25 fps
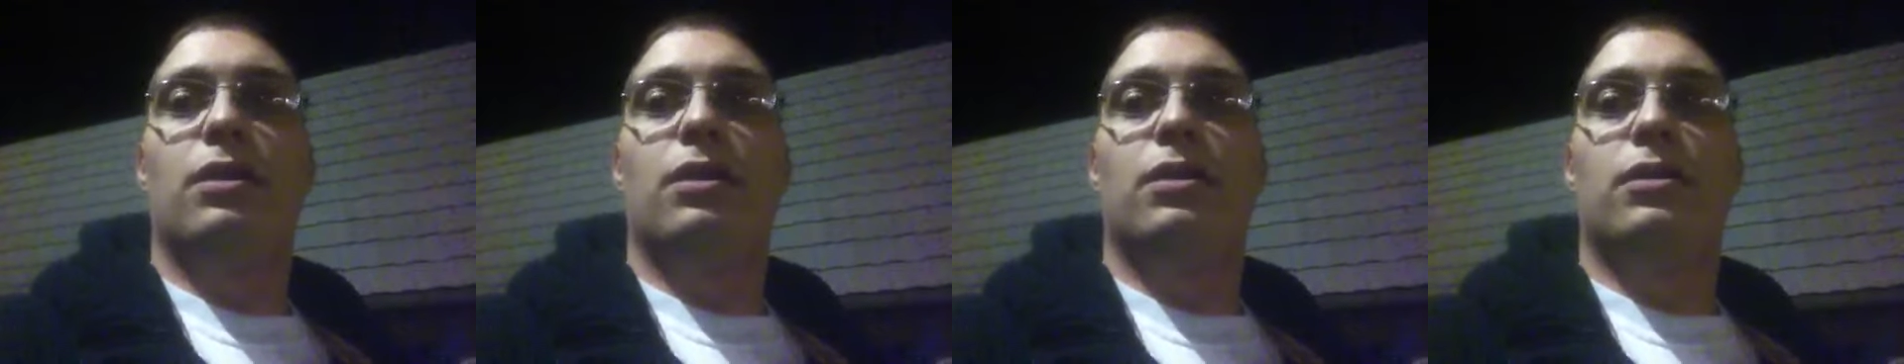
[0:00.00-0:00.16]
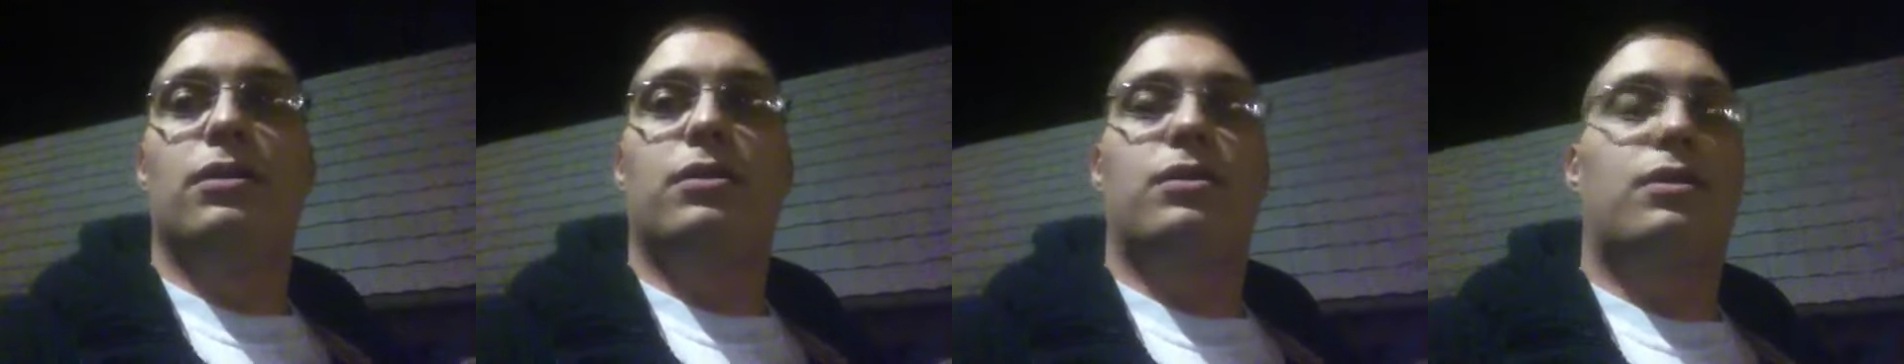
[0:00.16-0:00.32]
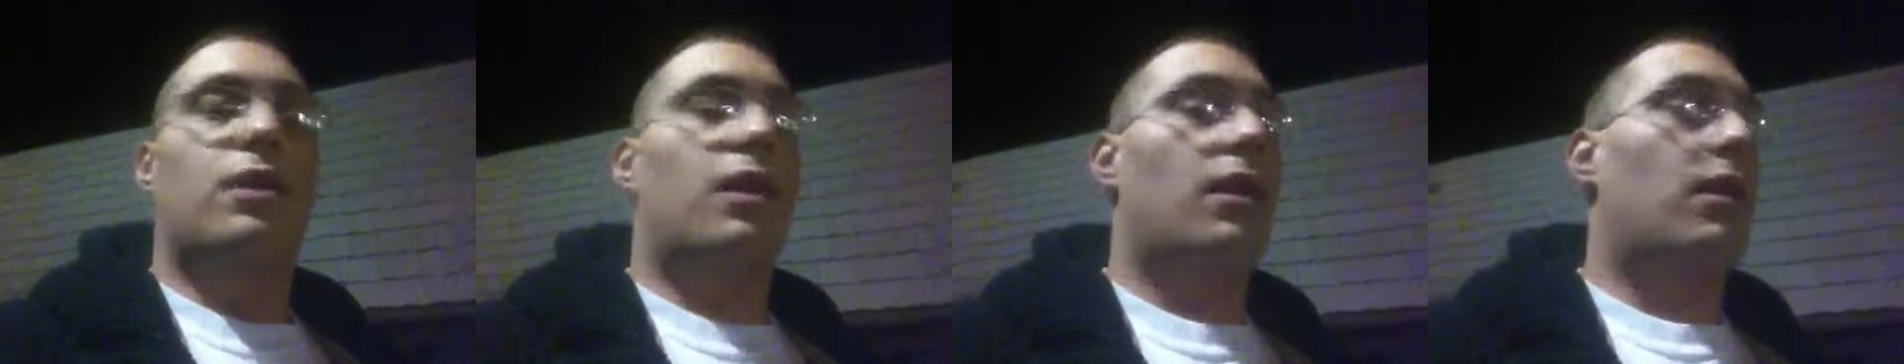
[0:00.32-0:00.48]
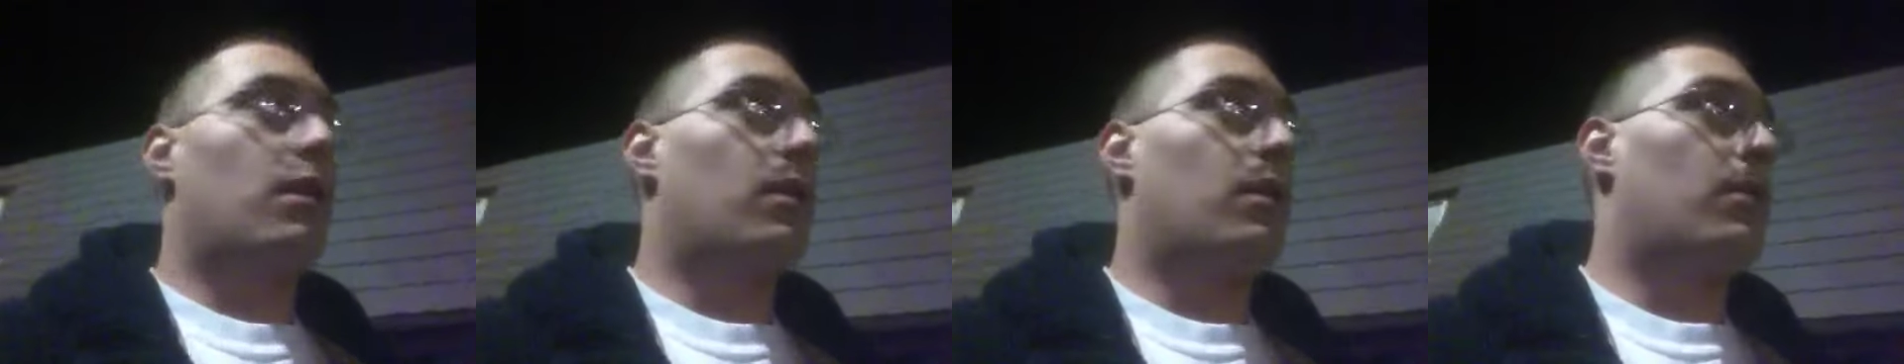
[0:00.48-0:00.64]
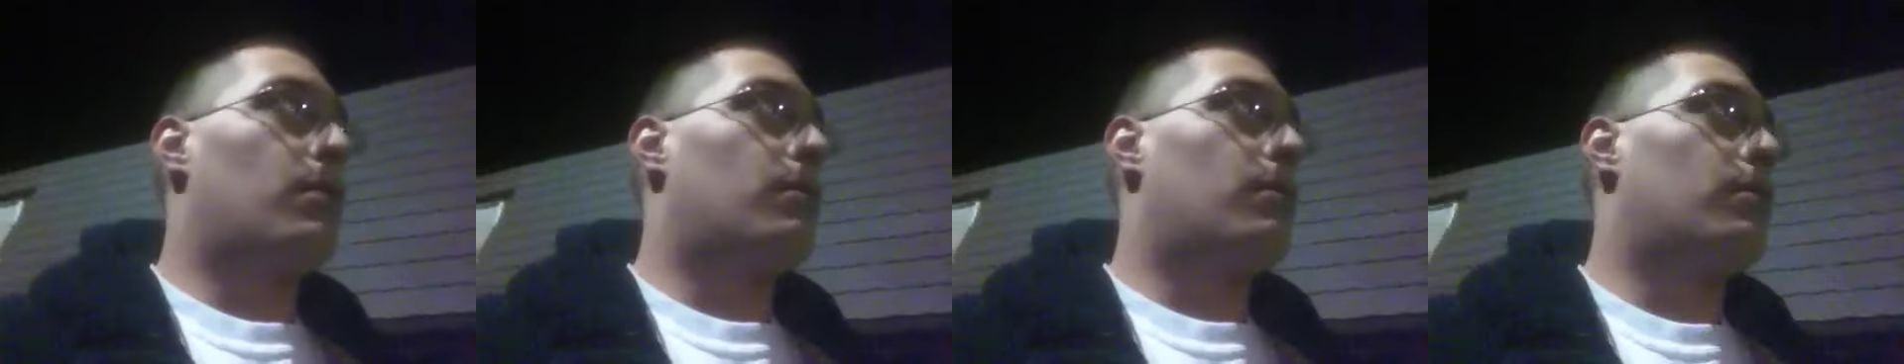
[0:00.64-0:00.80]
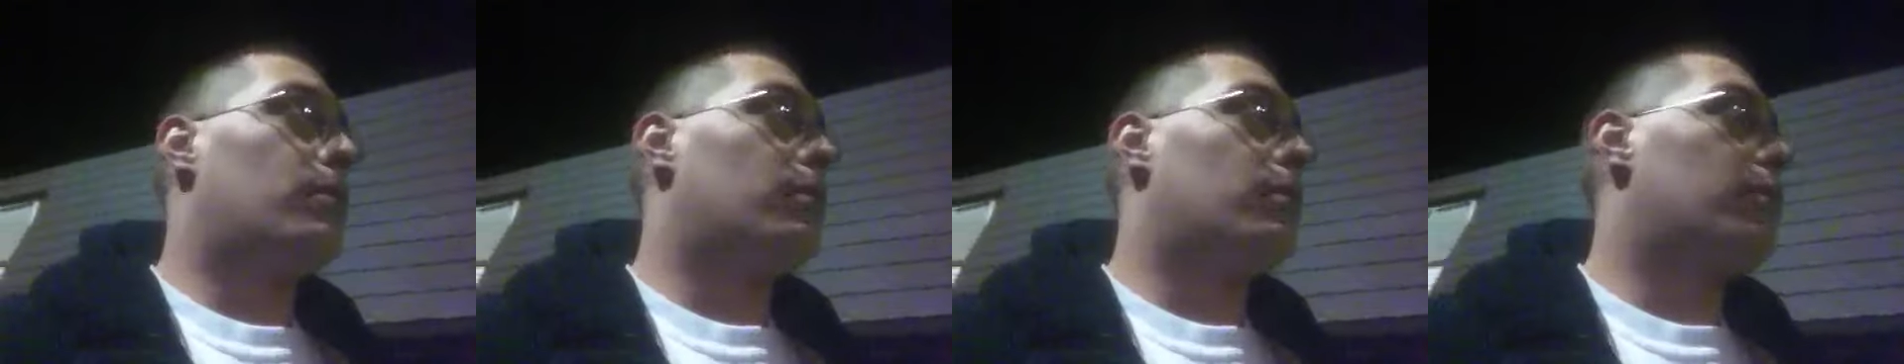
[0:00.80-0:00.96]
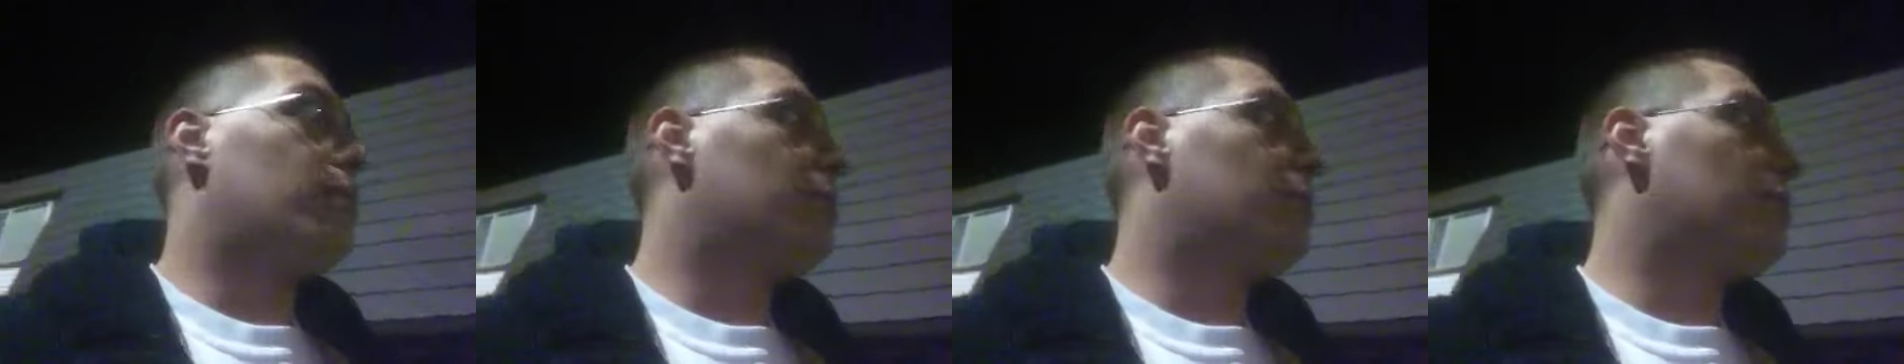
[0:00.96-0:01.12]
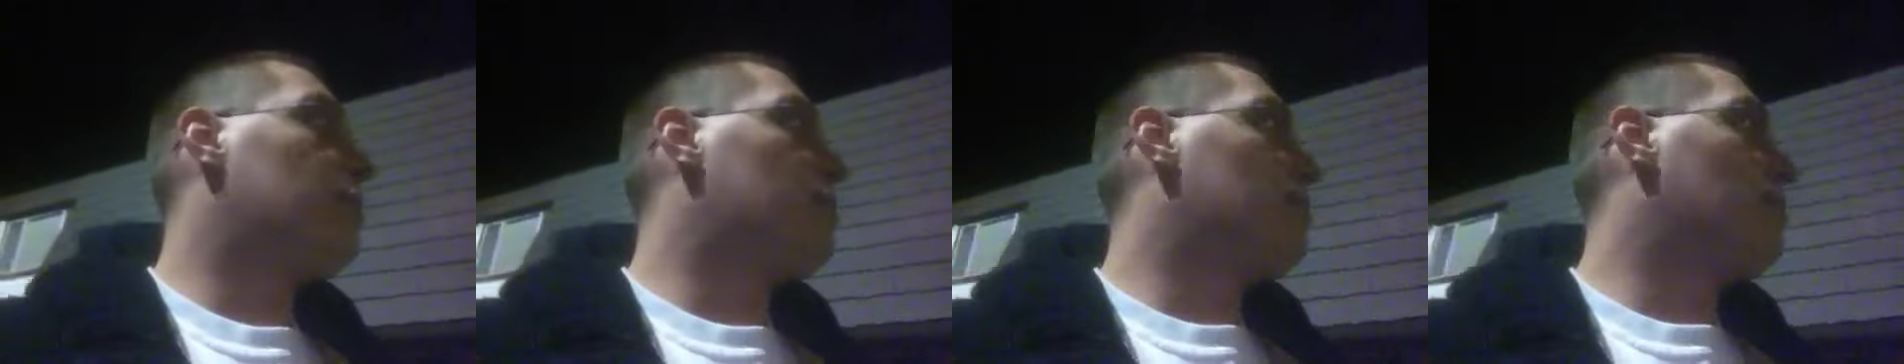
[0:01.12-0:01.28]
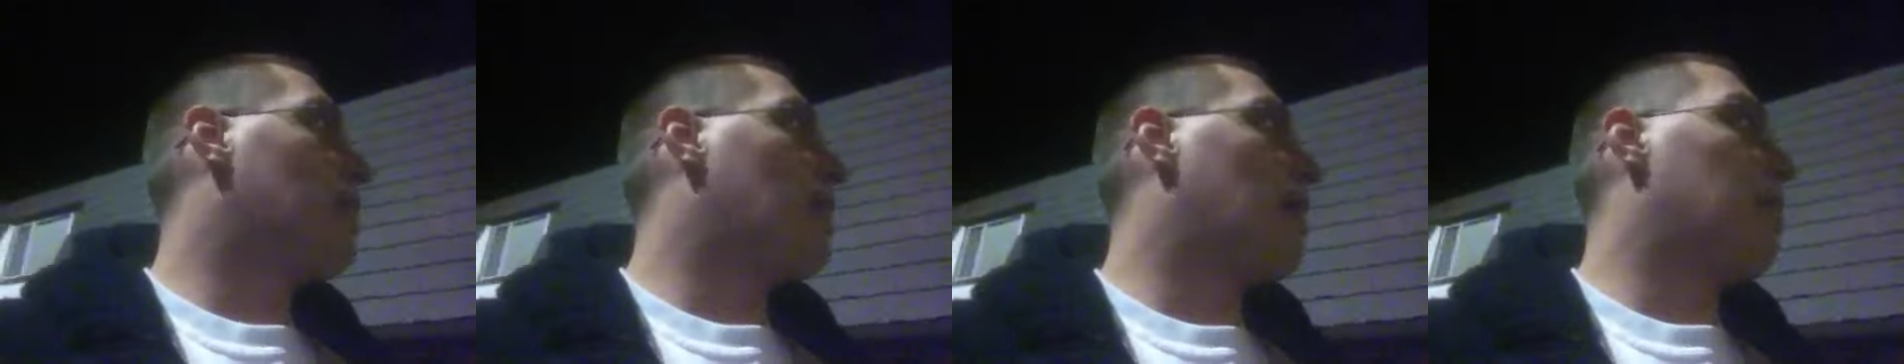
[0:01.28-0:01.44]
So,
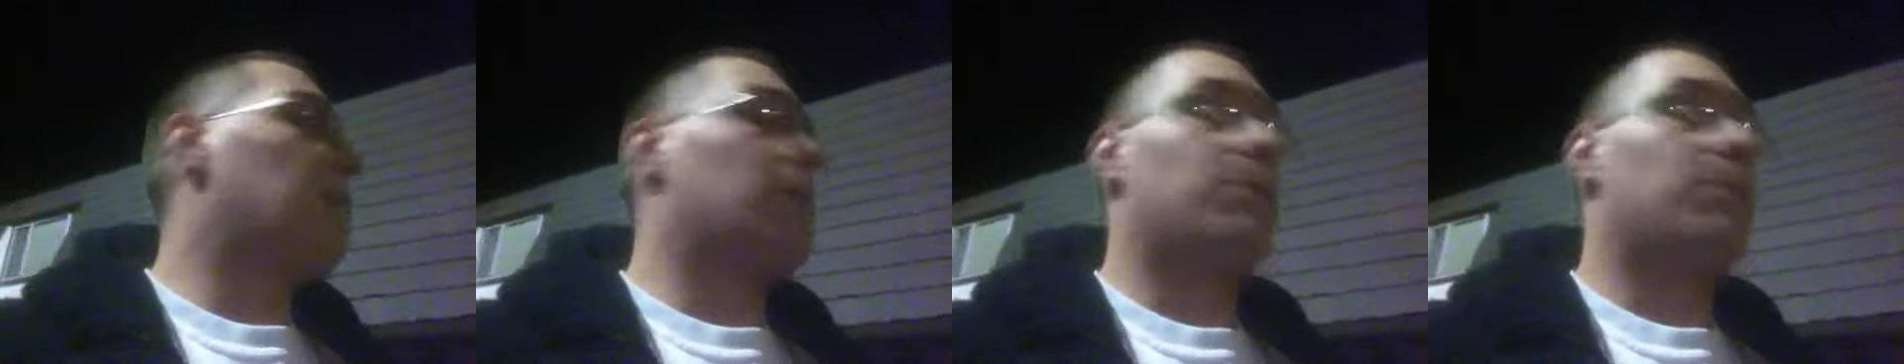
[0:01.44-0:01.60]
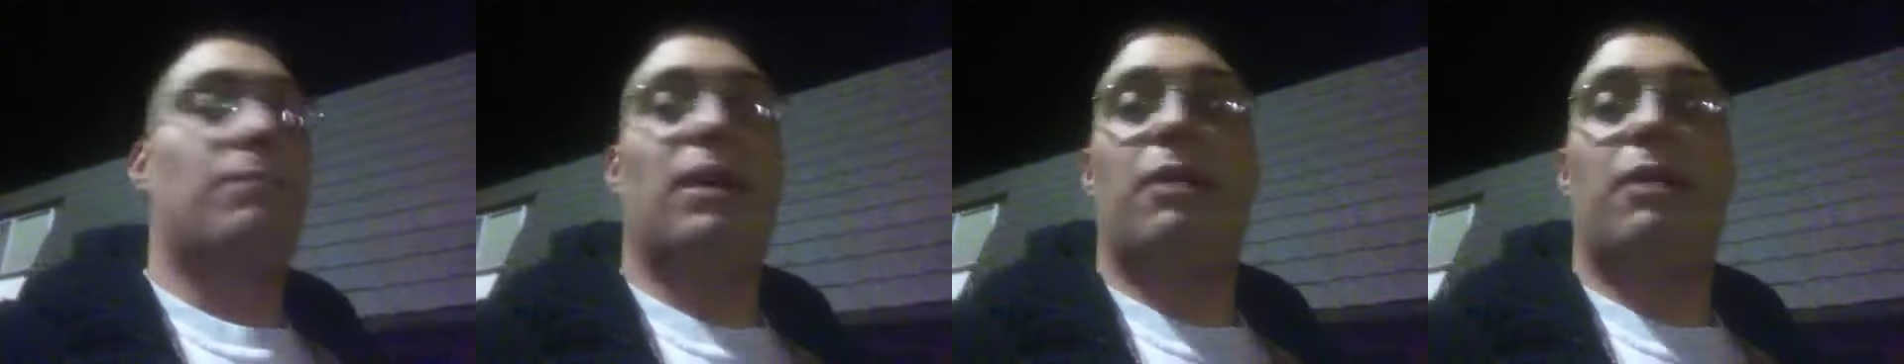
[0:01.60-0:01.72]
I mean,